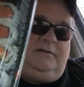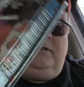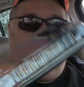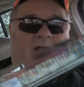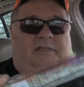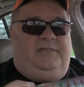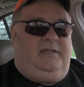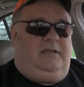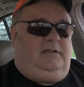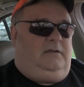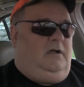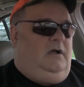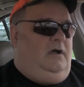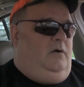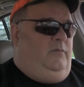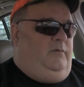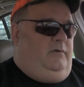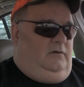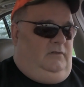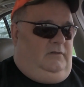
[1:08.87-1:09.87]
I think
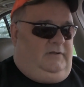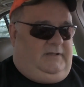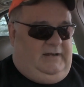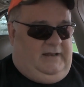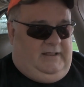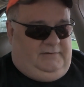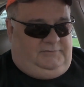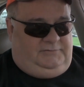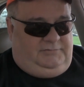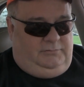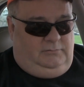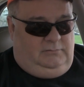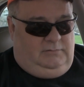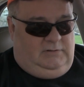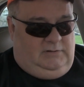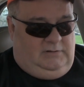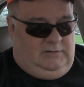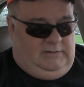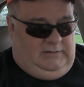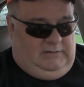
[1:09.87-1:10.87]
we're looking at
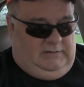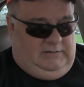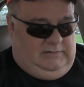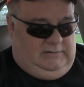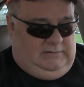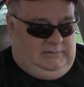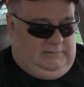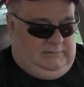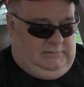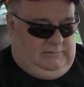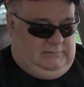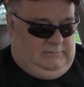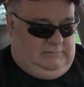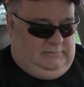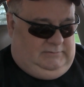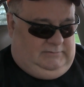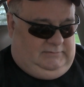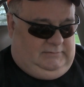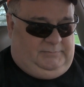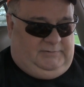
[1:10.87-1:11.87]
tuna
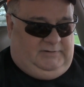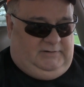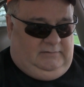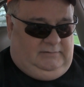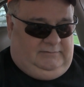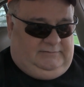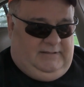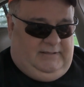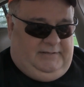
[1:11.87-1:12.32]
and something else.